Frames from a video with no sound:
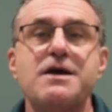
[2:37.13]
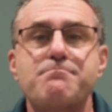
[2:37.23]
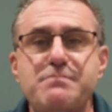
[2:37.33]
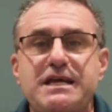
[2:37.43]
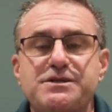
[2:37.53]

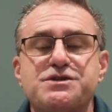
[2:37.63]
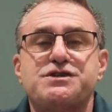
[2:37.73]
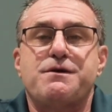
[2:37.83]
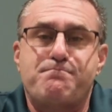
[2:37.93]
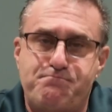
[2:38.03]
means
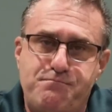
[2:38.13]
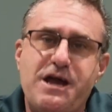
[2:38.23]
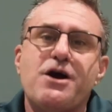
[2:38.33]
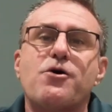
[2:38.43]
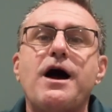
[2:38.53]
to
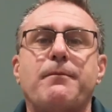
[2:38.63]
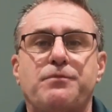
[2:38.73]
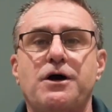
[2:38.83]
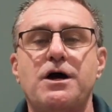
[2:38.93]
bear up